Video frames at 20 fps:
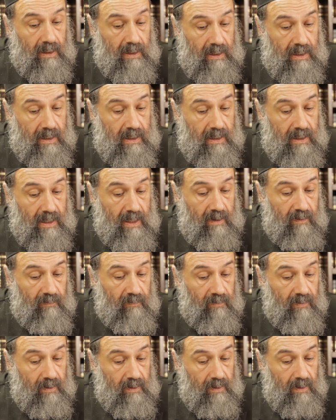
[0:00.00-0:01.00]
he
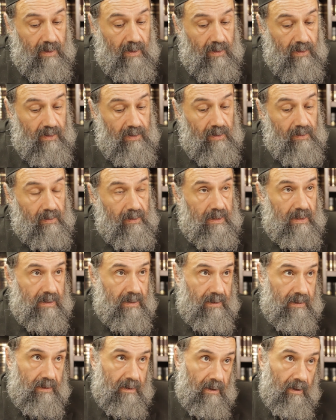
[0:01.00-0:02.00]
gave the
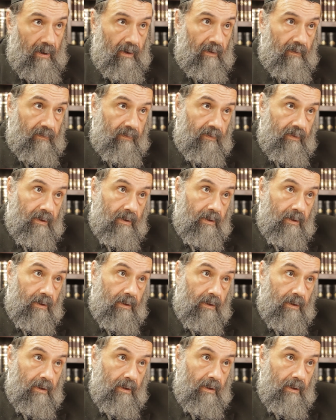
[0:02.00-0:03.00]
list of
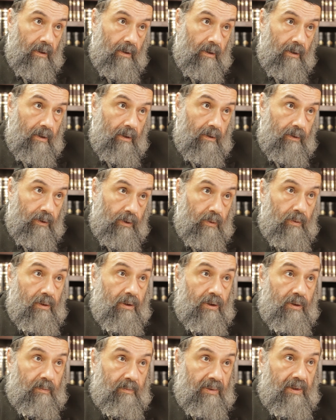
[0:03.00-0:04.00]

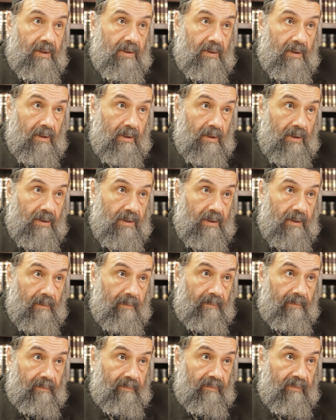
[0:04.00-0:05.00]
Jewish prisoners
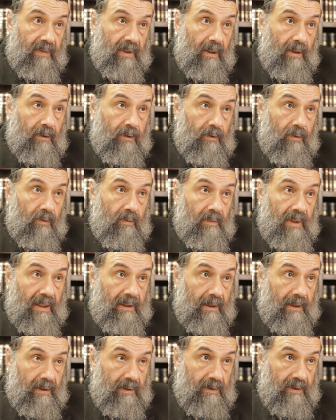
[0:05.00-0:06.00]
to
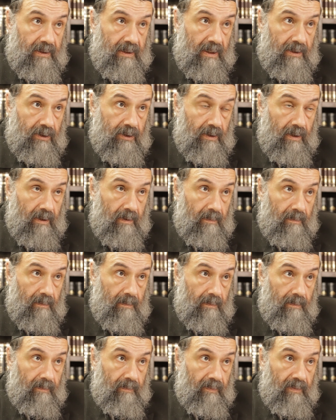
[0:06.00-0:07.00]
Margaret Thatcher.
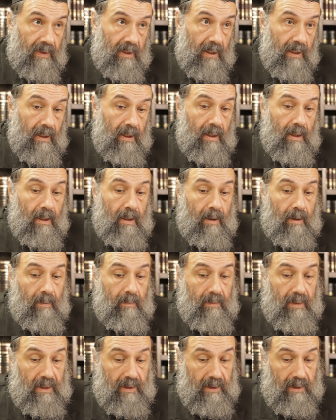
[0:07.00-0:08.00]

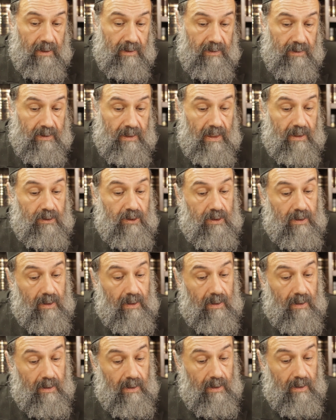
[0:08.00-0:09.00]
Margaret
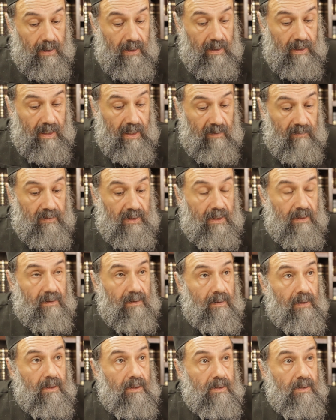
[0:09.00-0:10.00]
Thatcher gave
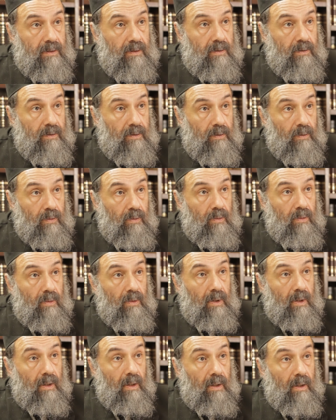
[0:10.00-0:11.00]
that list
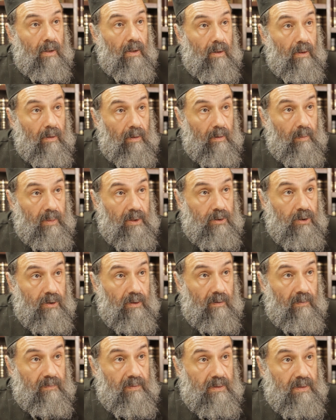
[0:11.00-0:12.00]
to
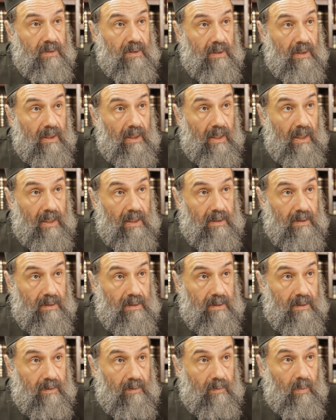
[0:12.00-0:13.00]
Gorbachev's
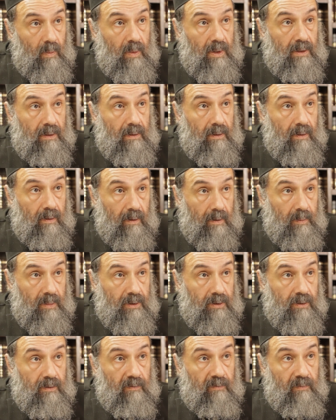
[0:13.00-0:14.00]
aides. When
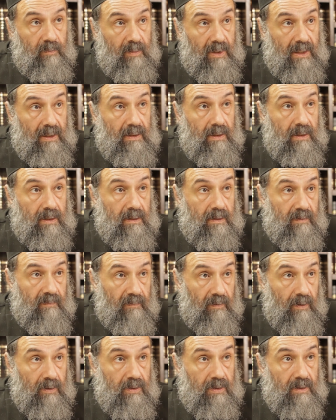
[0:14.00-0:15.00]
Gorbachev made his
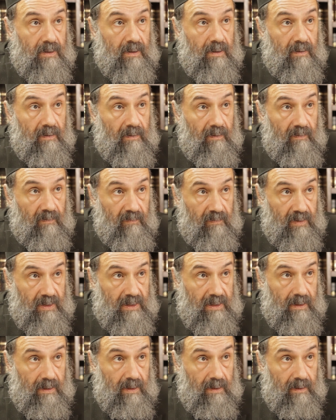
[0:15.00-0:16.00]
first
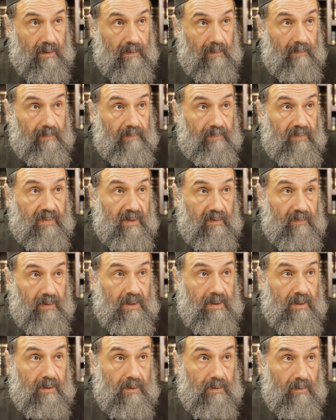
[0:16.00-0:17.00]
visit
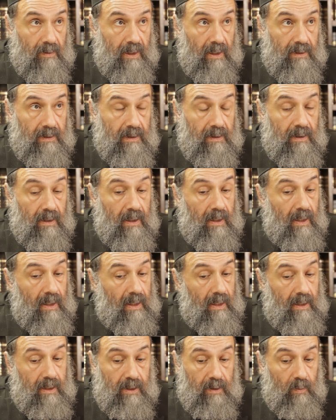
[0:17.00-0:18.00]
to London,
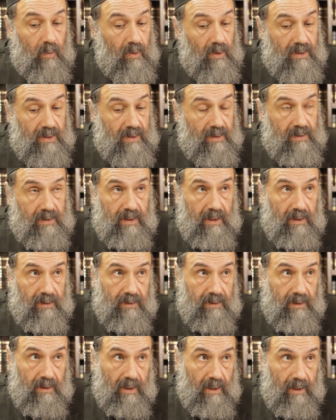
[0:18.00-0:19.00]
he wasn't
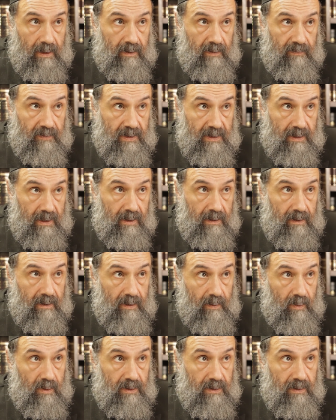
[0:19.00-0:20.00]
yet the head of state,
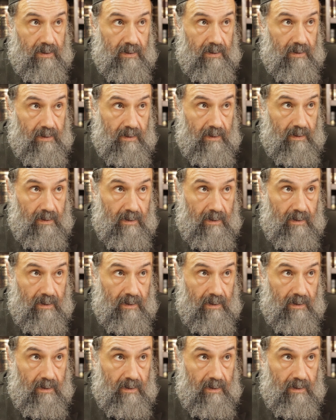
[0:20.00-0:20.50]
he wasn't